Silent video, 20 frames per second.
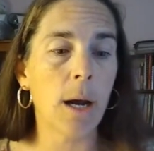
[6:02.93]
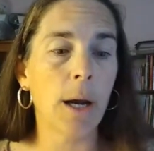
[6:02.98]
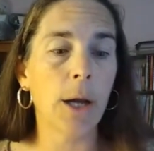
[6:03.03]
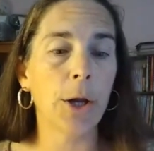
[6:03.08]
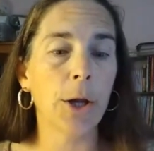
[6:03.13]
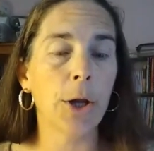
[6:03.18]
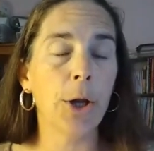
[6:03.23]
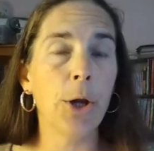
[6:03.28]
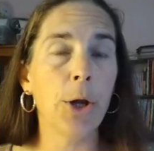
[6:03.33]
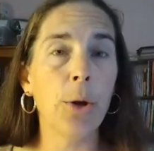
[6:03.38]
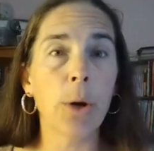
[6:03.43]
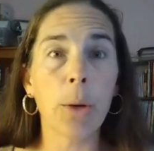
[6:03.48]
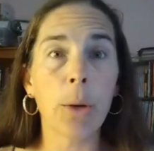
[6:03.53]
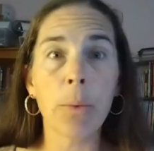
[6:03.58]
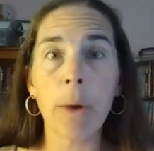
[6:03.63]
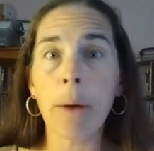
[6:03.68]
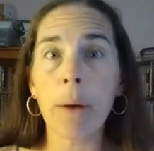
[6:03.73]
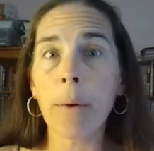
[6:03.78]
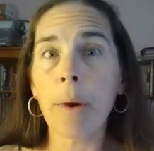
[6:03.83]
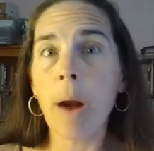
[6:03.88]
You can
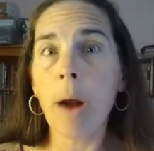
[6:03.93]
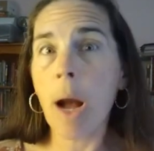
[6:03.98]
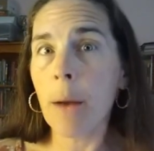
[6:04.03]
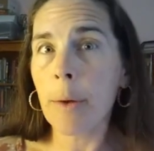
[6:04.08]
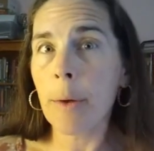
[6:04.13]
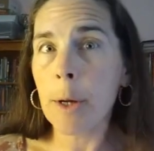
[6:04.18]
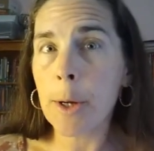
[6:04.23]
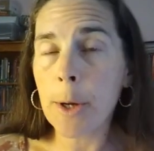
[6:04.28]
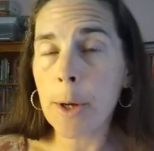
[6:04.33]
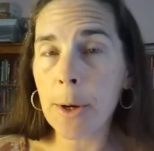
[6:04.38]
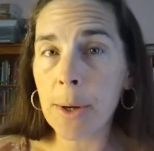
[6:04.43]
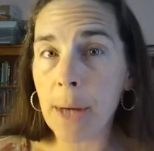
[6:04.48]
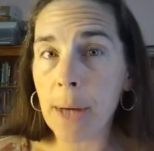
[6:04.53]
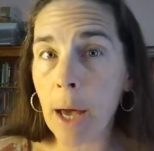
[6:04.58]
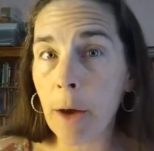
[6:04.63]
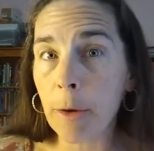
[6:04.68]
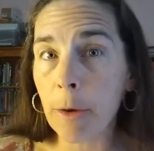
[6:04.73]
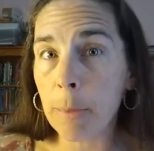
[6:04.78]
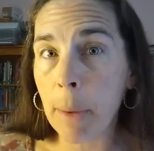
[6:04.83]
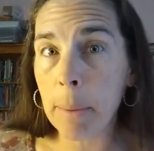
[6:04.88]
run for office
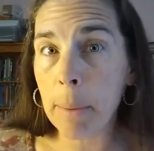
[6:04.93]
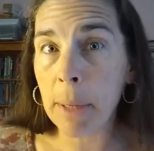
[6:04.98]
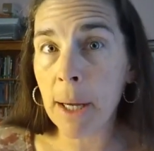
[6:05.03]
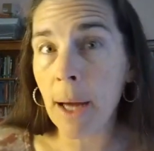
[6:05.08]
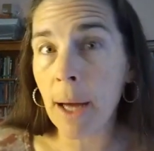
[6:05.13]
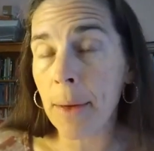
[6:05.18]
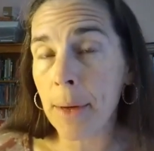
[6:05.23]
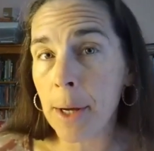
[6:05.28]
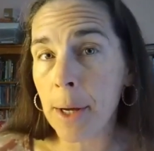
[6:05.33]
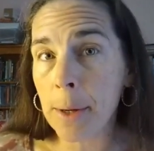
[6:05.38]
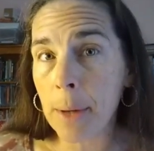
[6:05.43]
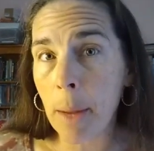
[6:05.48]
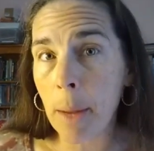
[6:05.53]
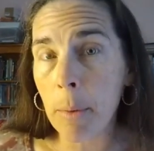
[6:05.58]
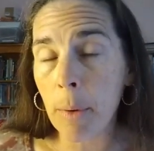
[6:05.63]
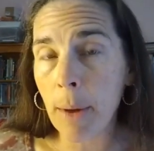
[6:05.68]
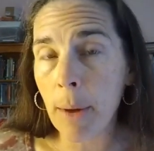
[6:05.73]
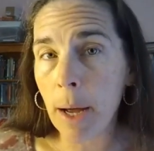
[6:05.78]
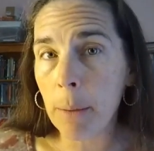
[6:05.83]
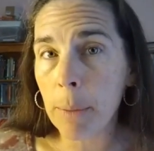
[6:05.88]
yourself. Maybe not this time
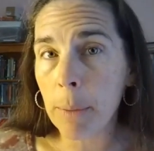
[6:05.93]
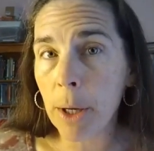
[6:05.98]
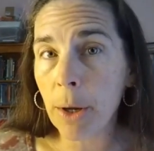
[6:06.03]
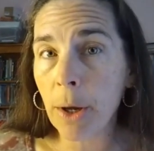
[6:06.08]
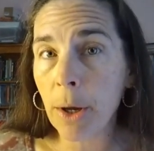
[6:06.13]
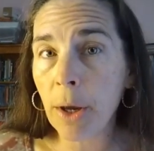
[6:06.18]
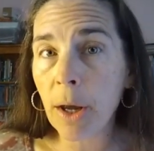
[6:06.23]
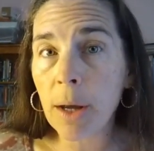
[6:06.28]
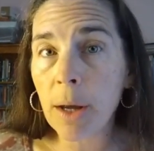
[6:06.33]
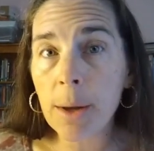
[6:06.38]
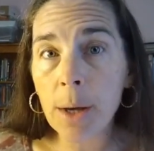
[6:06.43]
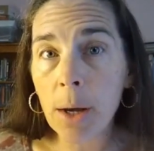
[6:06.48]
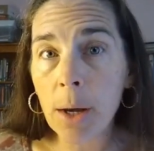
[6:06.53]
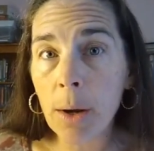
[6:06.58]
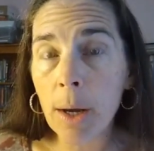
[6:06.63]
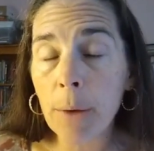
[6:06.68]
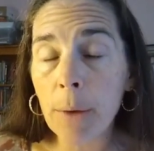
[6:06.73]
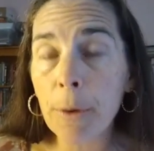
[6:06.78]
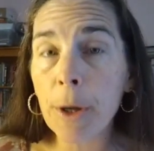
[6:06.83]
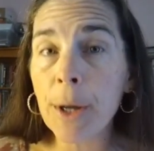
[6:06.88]
around, but you can consider
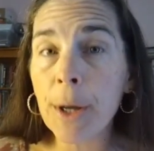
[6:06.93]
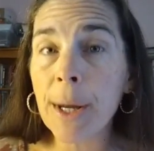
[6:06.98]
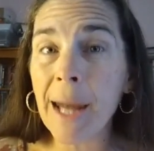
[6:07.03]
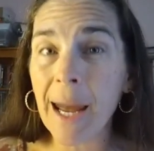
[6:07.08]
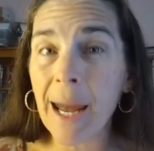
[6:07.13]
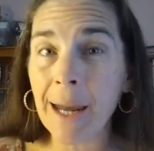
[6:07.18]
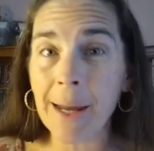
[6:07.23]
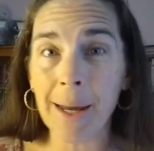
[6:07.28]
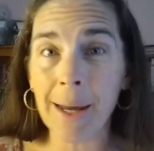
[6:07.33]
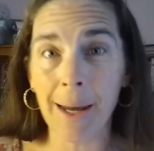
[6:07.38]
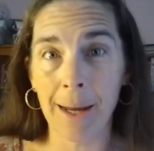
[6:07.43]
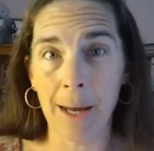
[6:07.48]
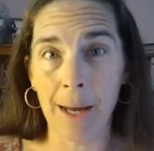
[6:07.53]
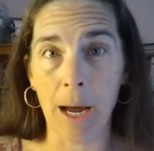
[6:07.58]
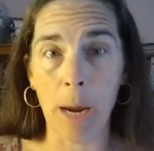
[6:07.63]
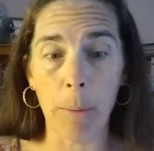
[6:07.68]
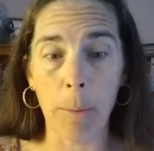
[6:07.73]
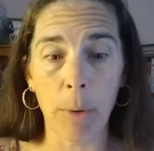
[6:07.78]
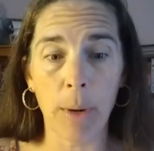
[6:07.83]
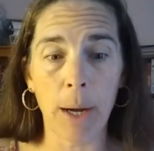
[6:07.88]
it for next
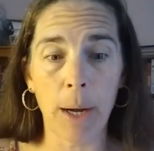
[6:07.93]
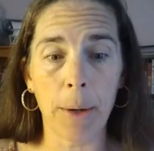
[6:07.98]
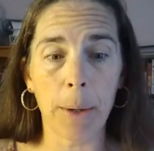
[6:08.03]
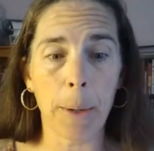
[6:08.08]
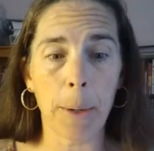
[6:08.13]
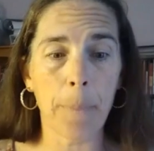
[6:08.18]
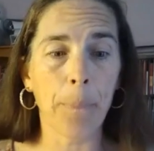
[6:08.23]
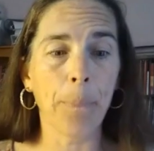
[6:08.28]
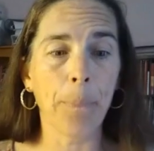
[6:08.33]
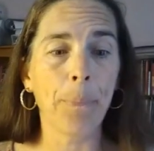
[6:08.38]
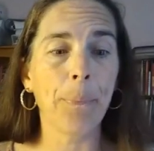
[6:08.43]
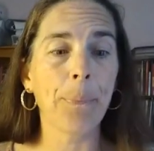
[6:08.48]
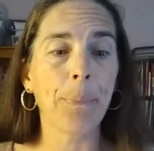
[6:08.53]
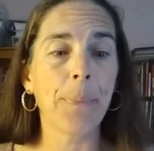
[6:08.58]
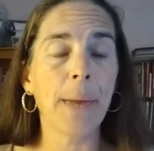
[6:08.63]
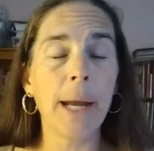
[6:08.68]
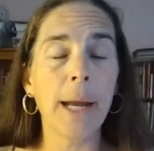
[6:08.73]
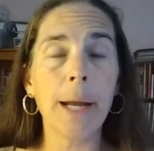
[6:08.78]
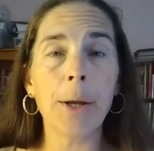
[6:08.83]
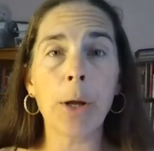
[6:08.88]
time around.
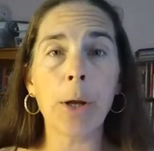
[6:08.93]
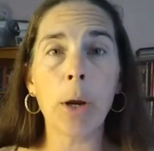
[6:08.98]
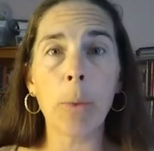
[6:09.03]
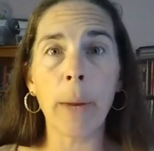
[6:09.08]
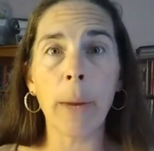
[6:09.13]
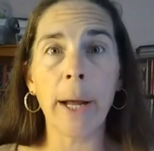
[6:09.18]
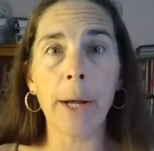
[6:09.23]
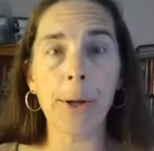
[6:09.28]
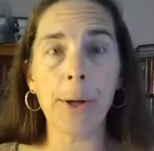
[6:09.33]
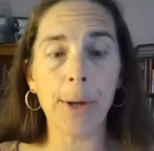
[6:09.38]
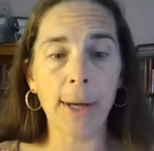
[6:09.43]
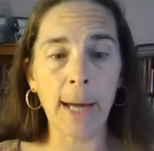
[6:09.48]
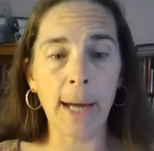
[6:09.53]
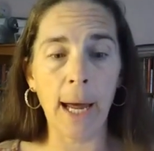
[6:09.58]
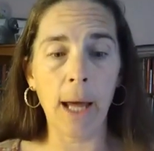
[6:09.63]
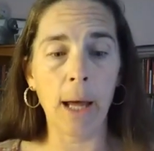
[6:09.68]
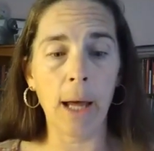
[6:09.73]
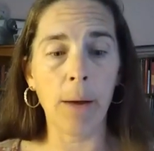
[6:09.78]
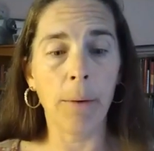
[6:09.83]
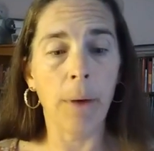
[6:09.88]
These are ways to
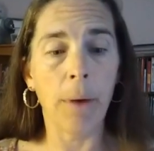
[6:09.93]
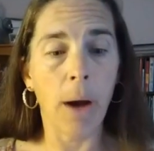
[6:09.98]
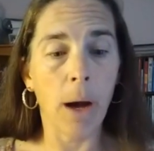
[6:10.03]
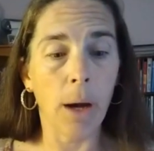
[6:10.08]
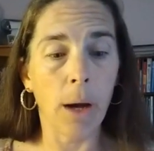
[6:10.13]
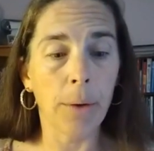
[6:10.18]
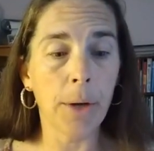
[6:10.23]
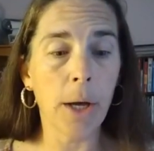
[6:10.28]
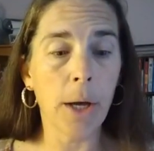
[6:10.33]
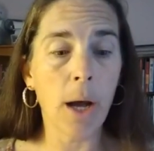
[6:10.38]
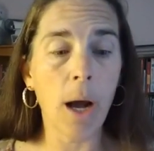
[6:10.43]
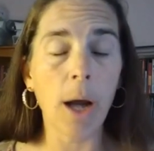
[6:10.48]
get involved.